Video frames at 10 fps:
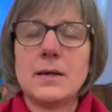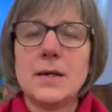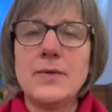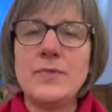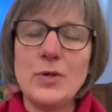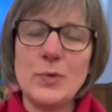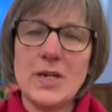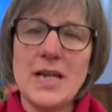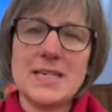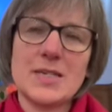If you
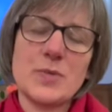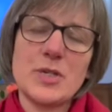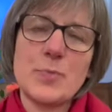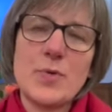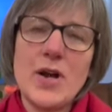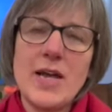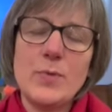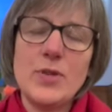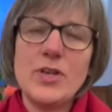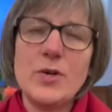would like someone to pray
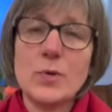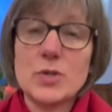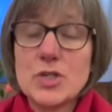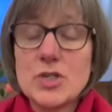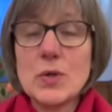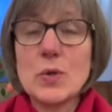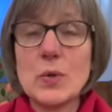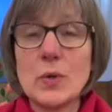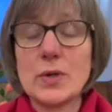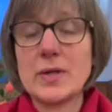with you or to
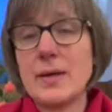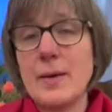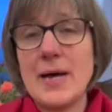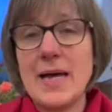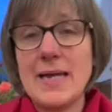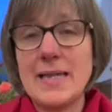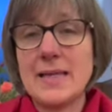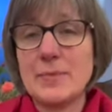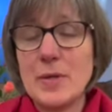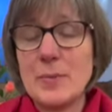talk about
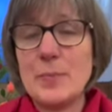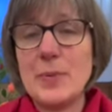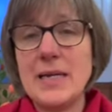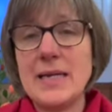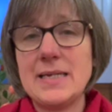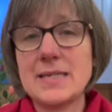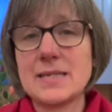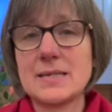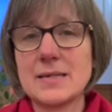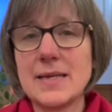anything, then
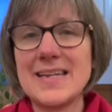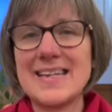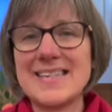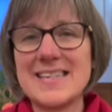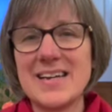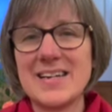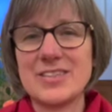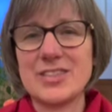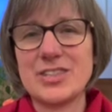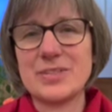please get in
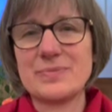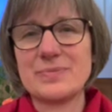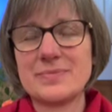touch.